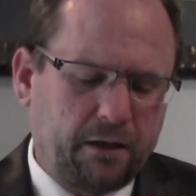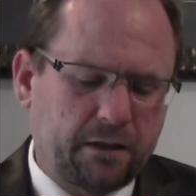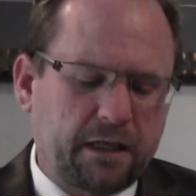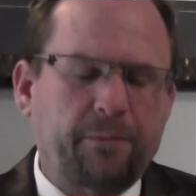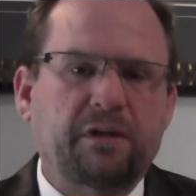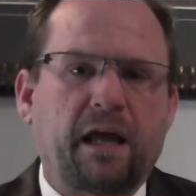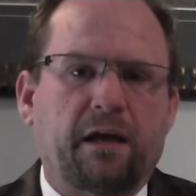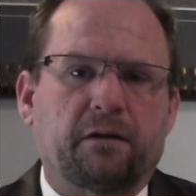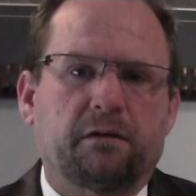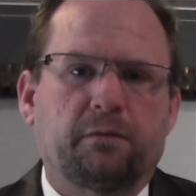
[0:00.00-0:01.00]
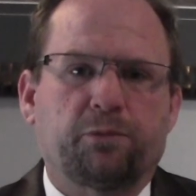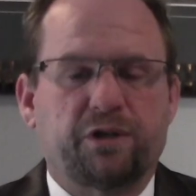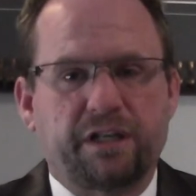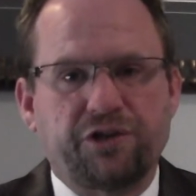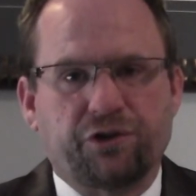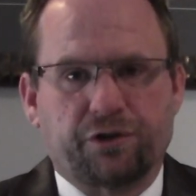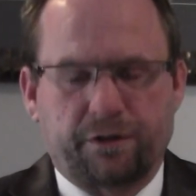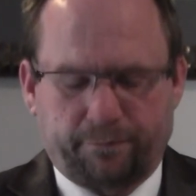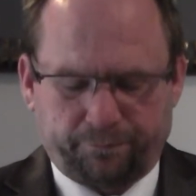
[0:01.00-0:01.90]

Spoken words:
Step 10, procedures.